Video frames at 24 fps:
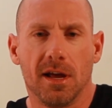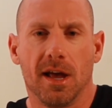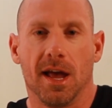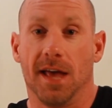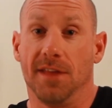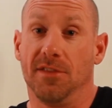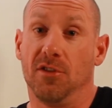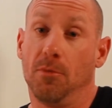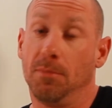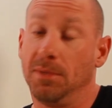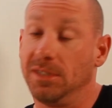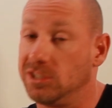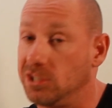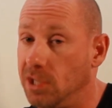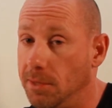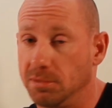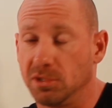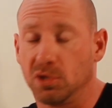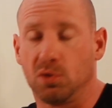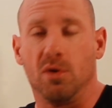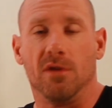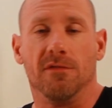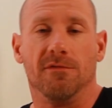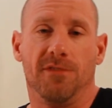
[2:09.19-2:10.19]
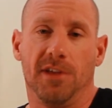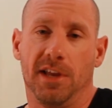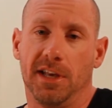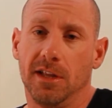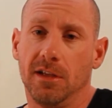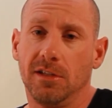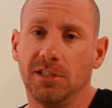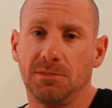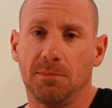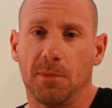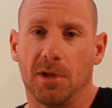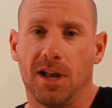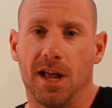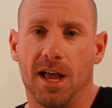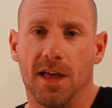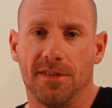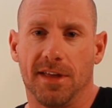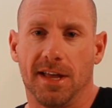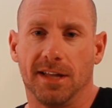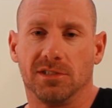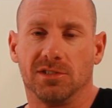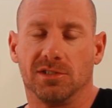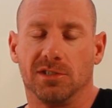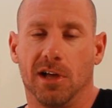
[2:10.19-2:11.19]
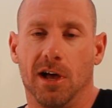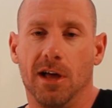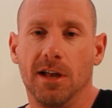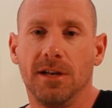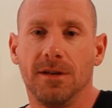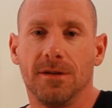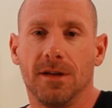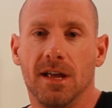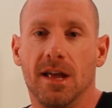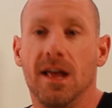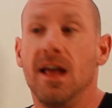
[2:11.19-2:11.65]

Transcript: and there'll be subsequent videos about how that's done,